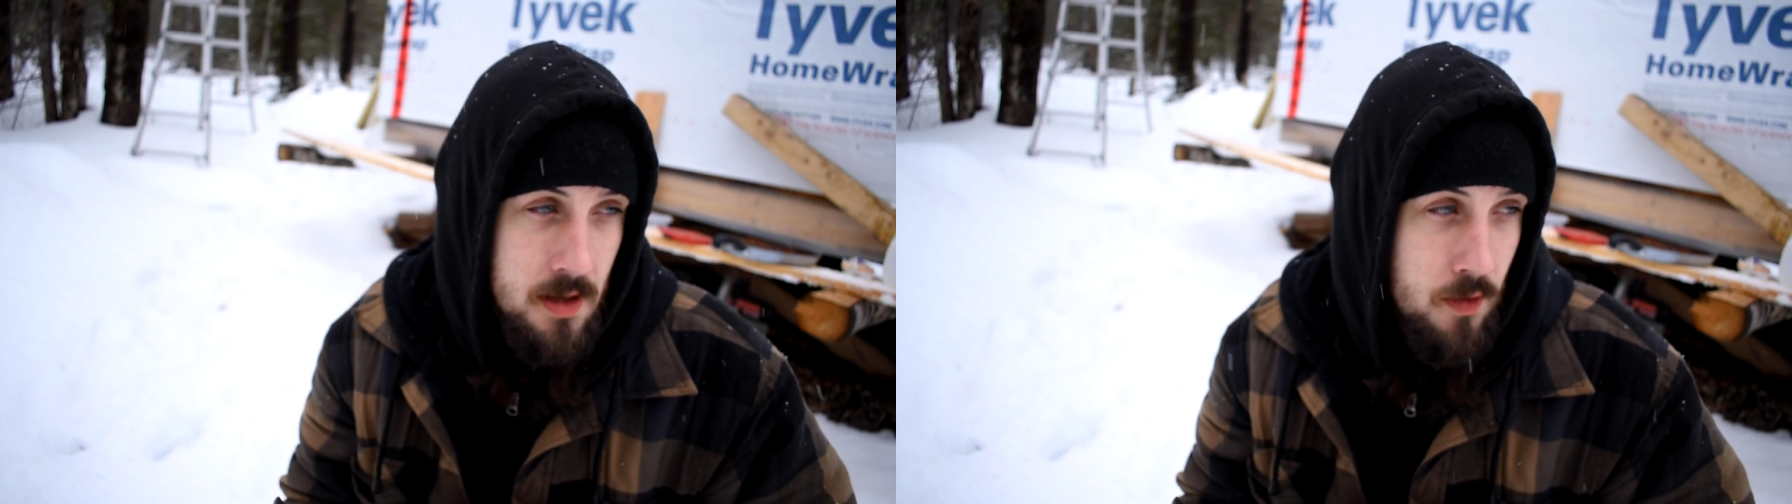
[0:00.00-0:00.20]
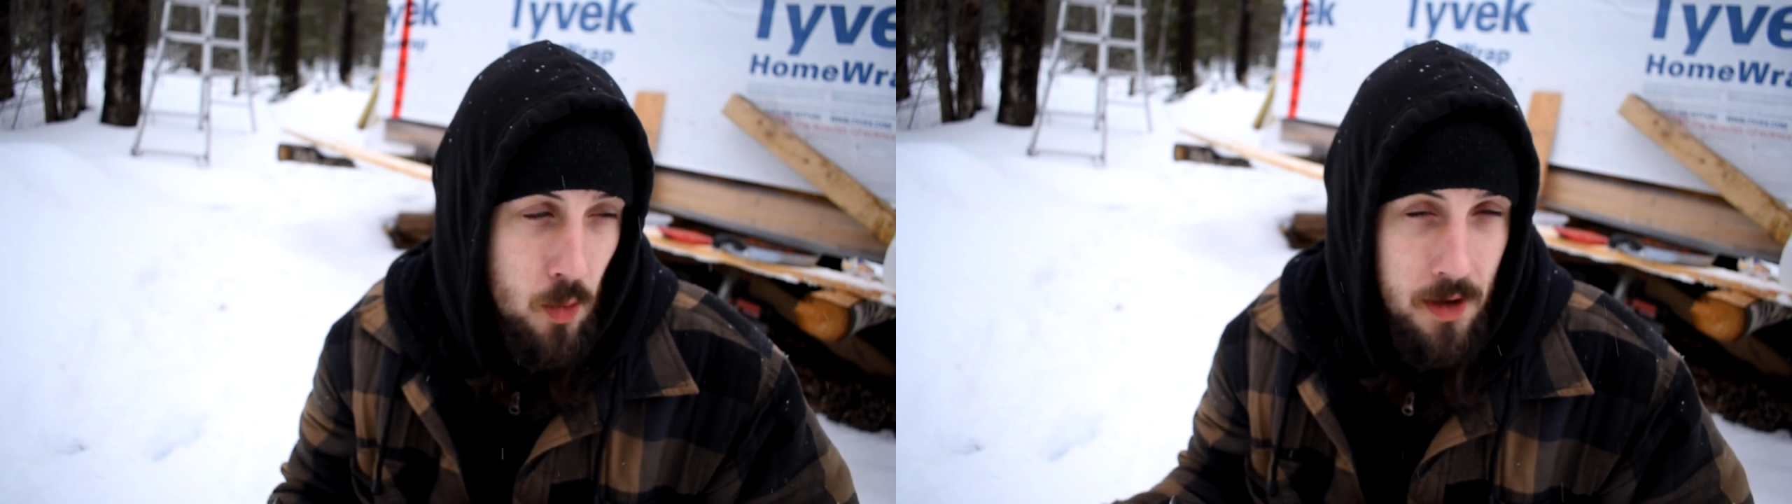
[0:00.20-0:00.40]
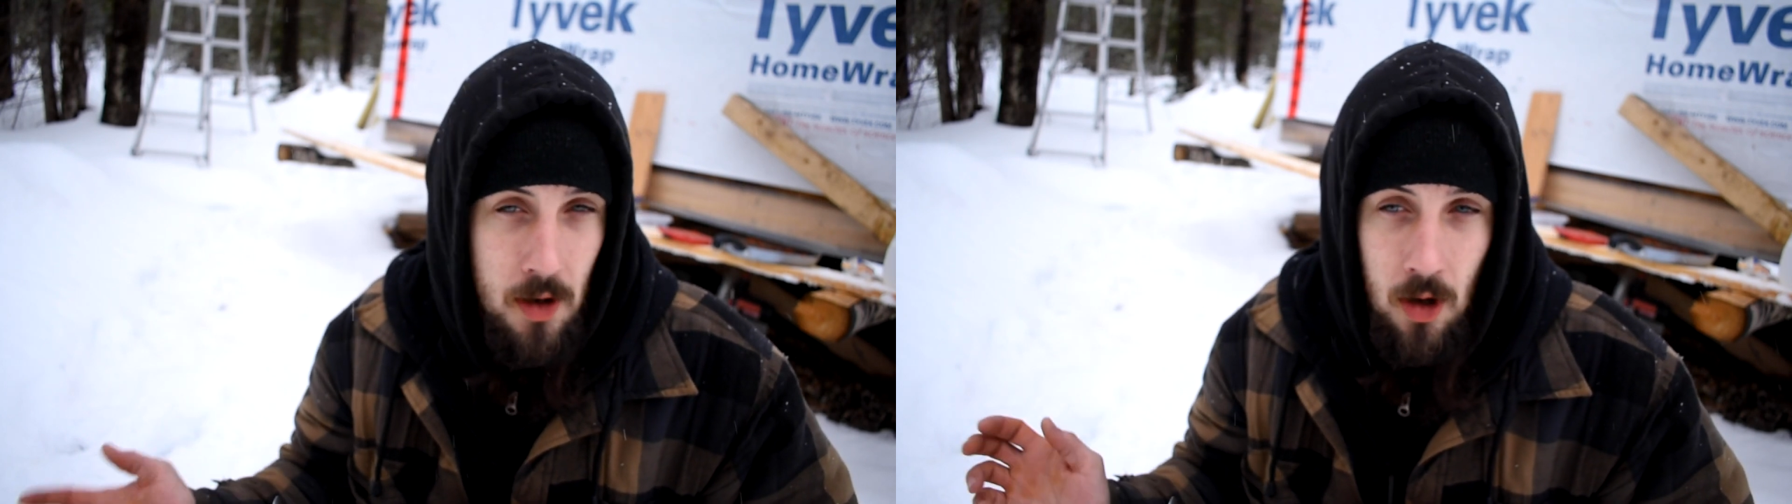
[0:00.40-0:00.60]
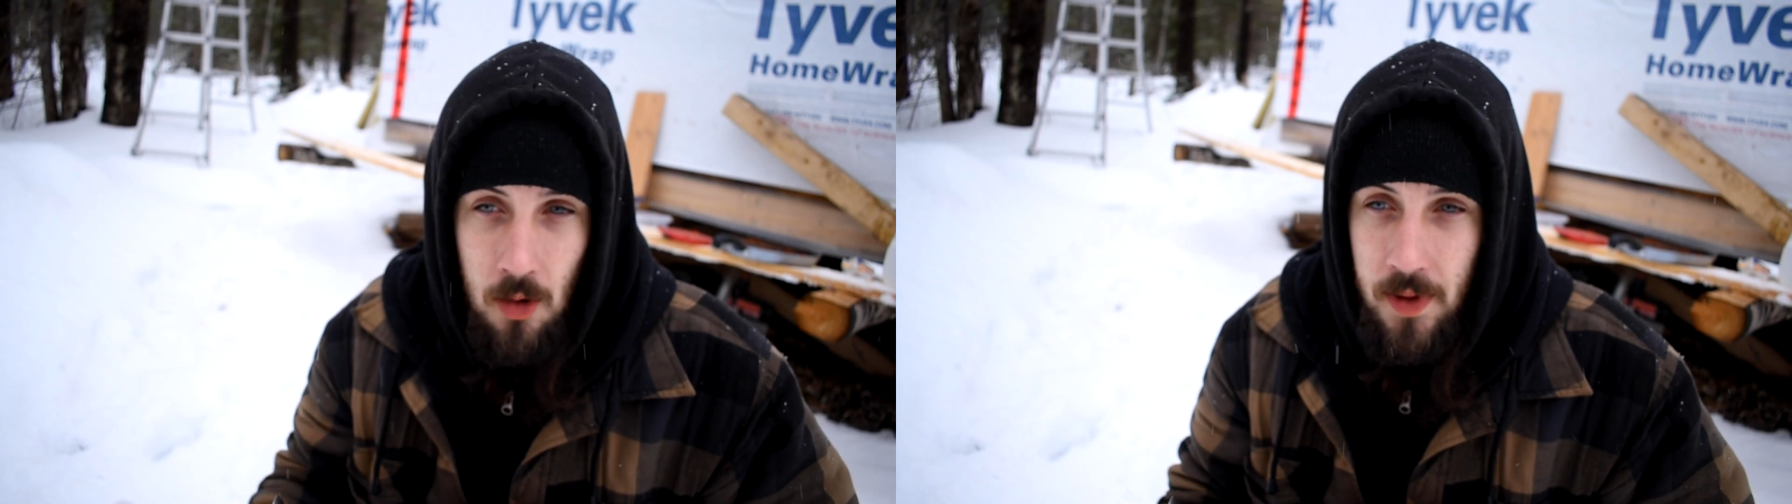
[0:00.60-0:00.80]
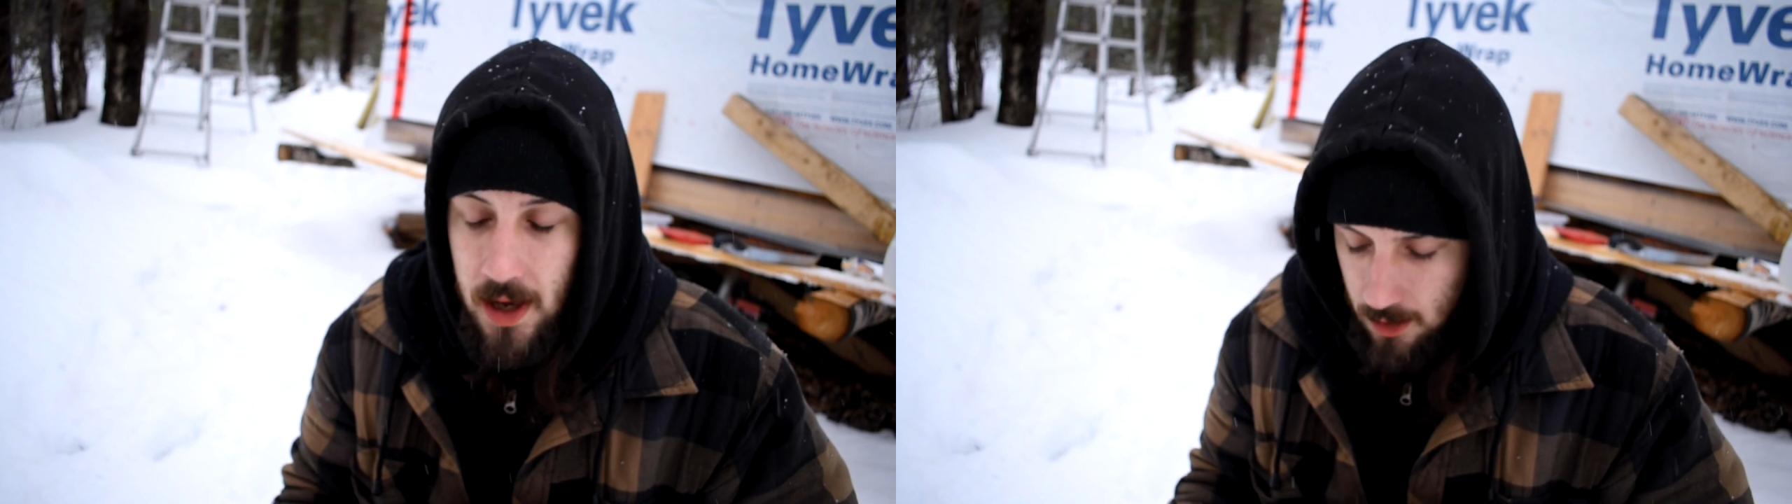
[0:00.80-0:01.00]
if you want to call
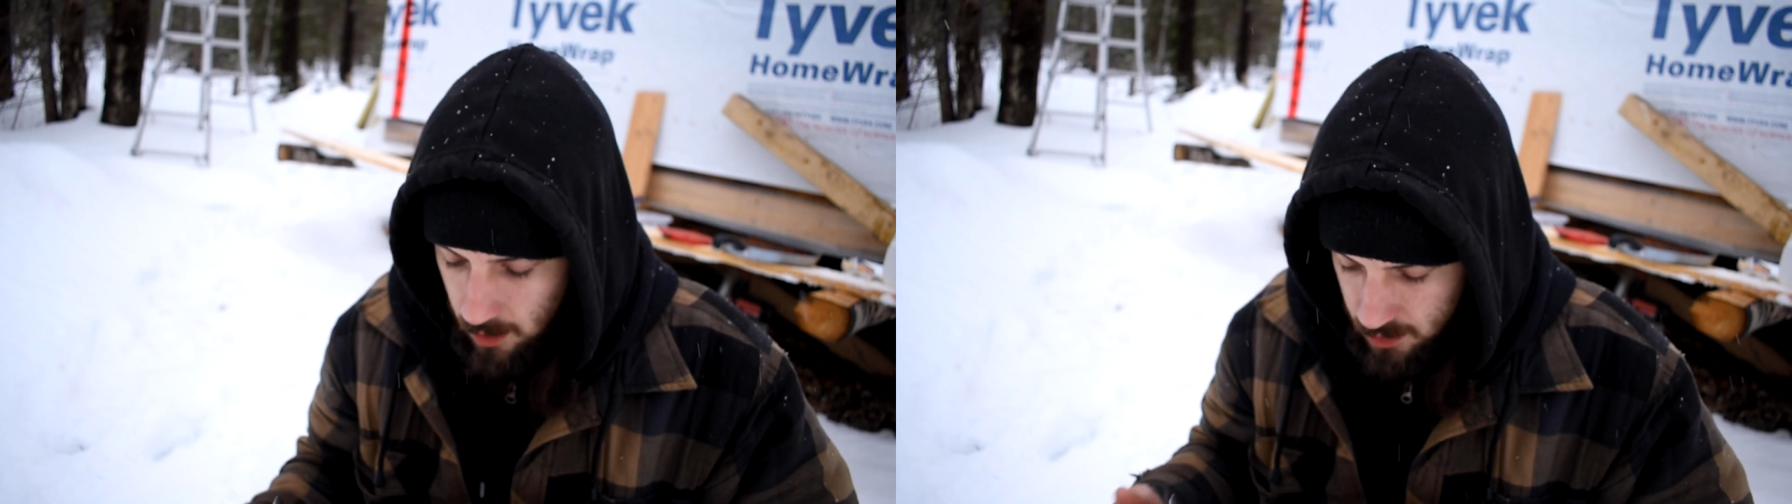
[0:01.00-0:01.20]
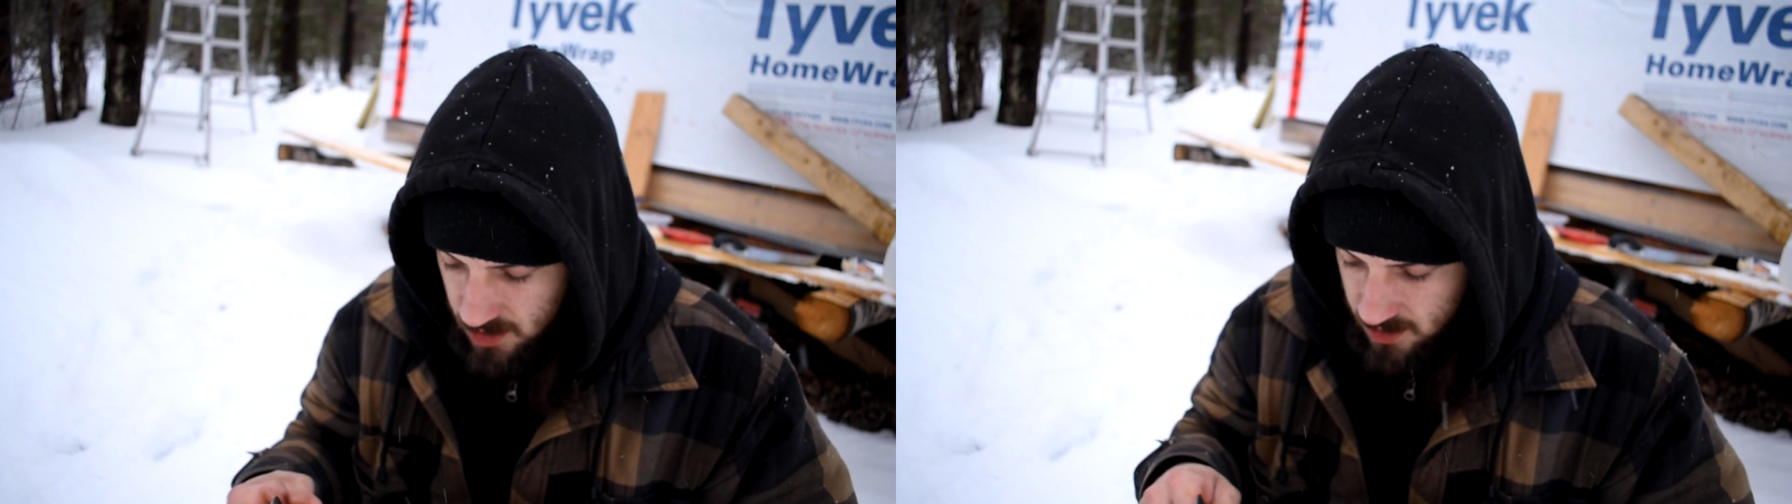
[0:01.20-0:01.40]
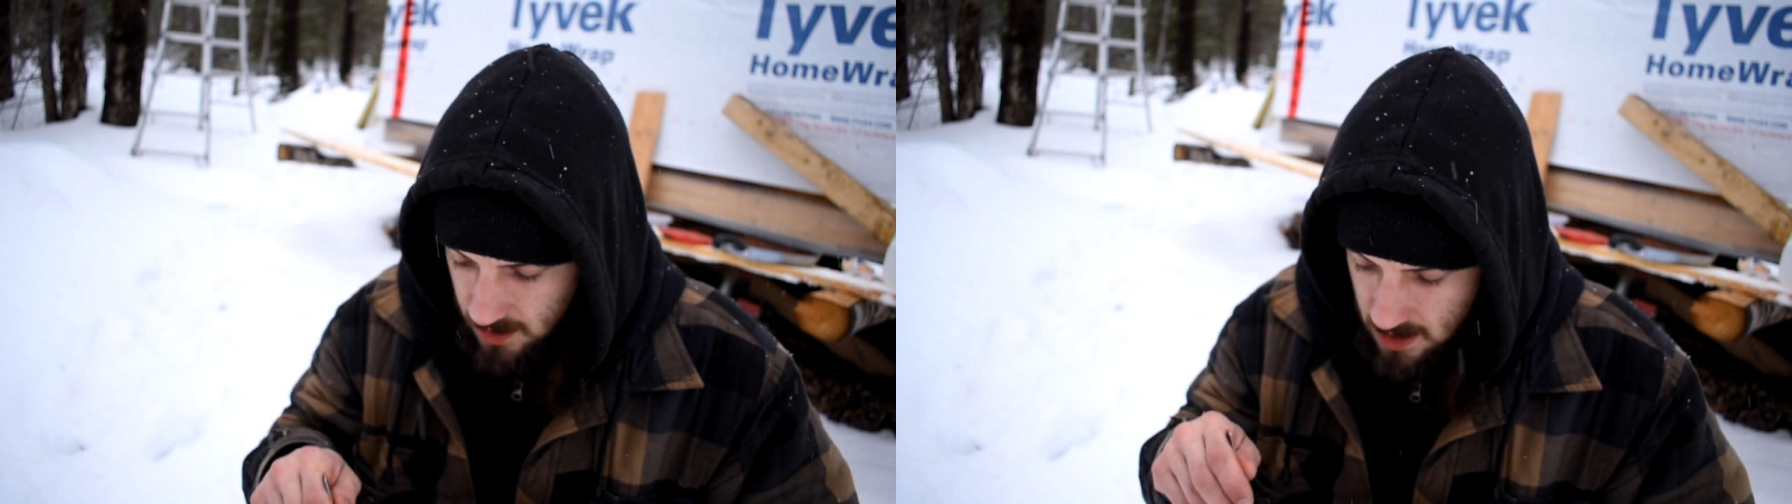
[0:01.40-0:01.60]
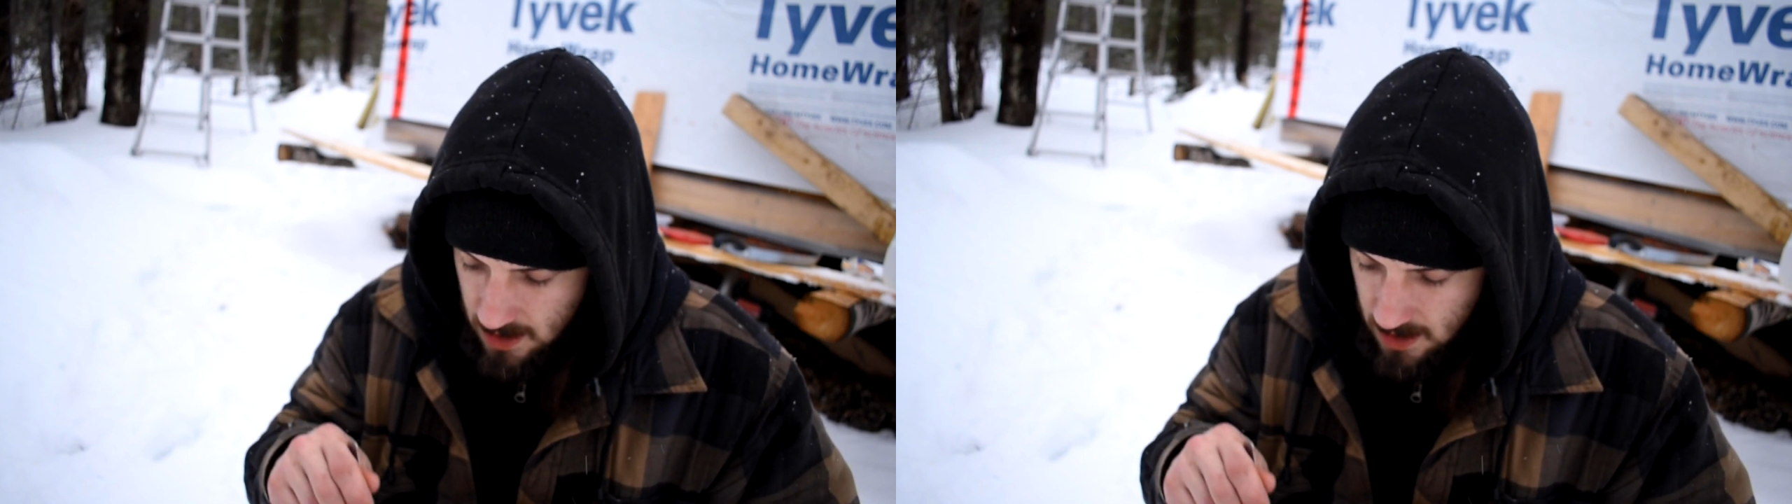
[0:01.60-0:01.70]
them that, are just